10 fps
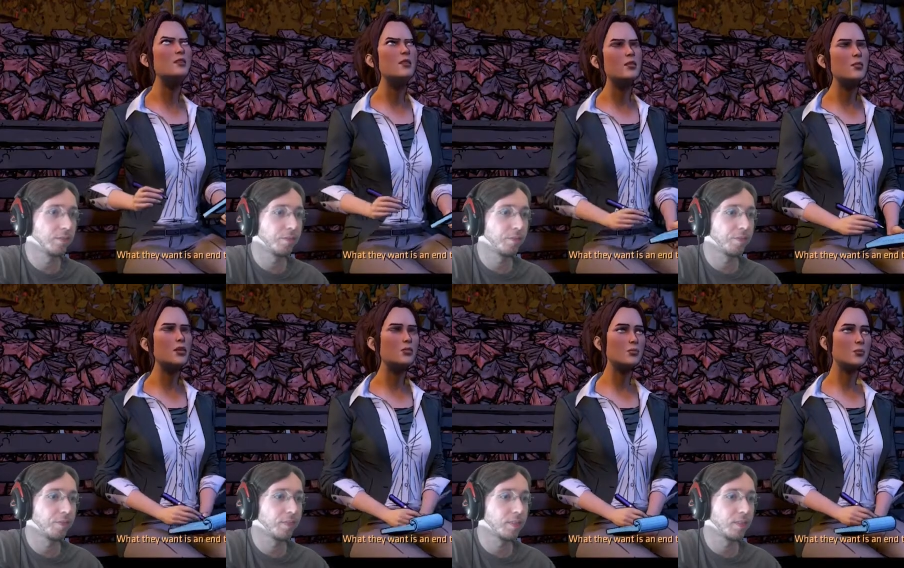Speaker 1: is an end to
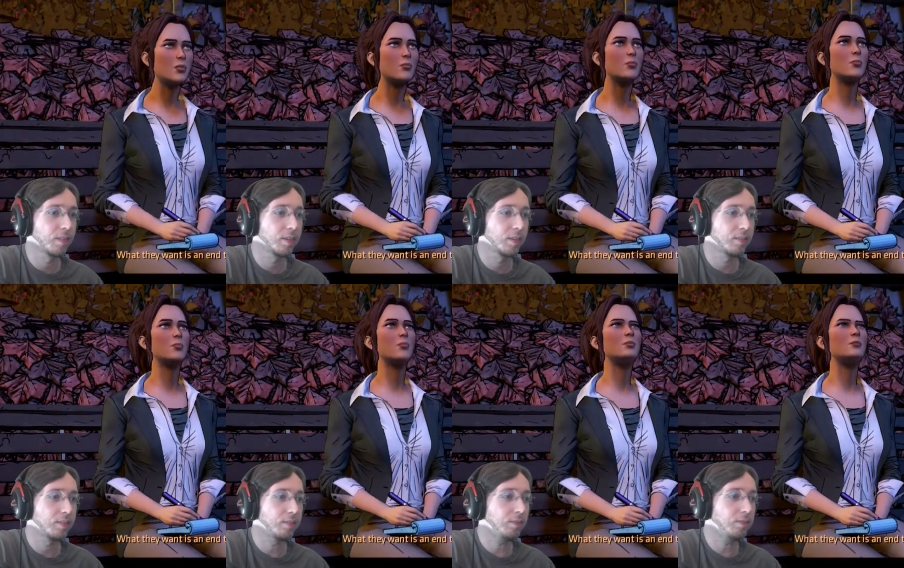corruption.
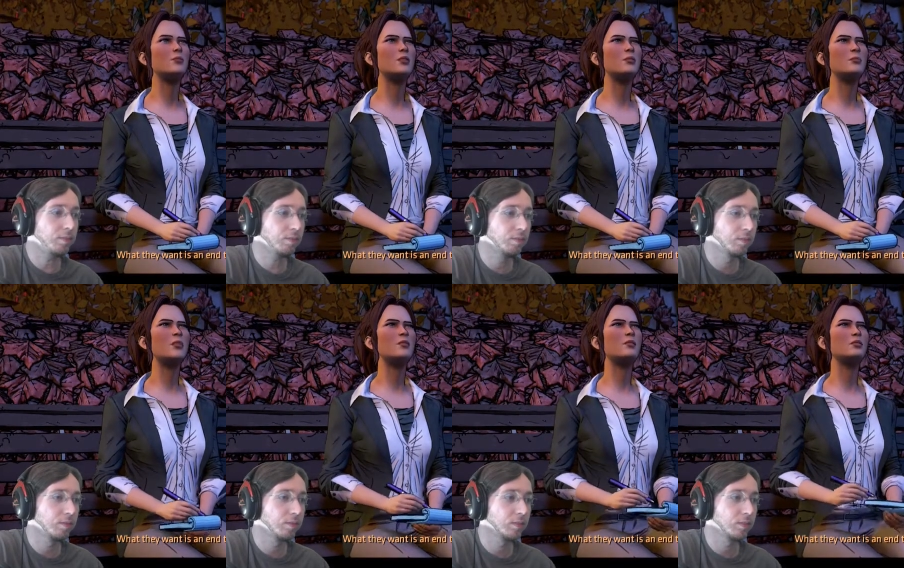Something
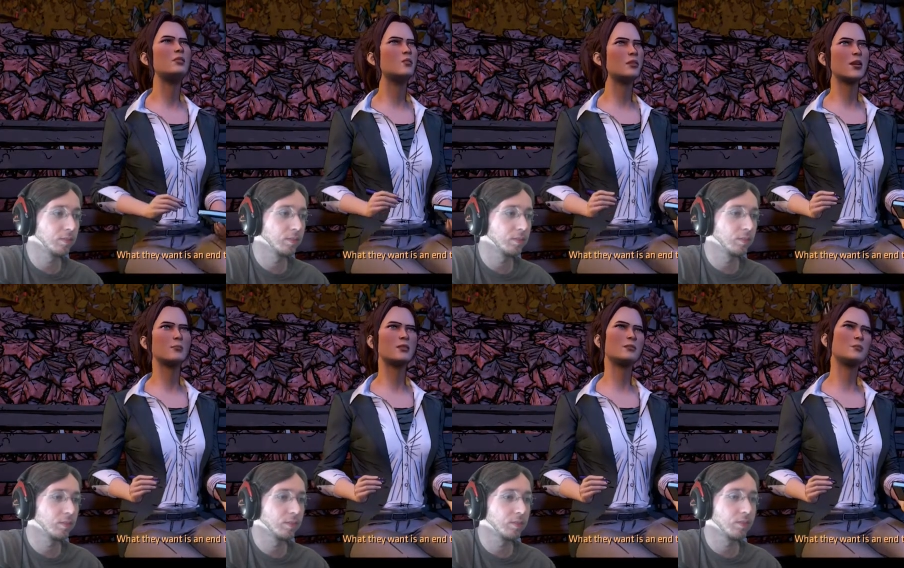I've heard you
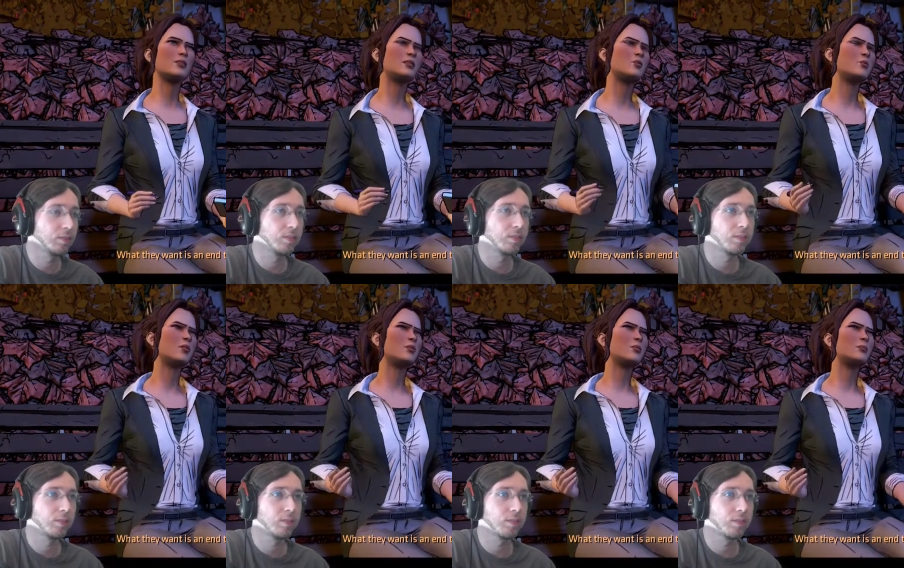claim to support as
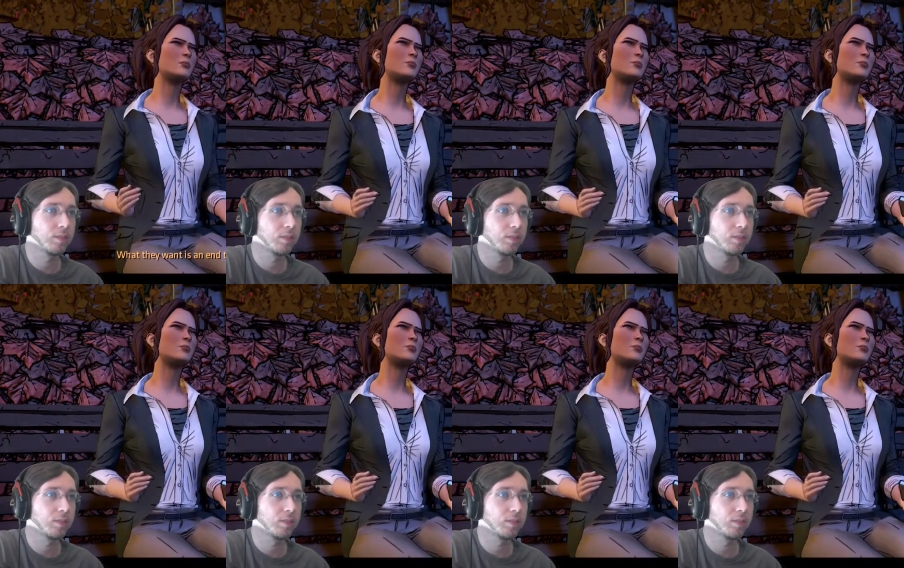well.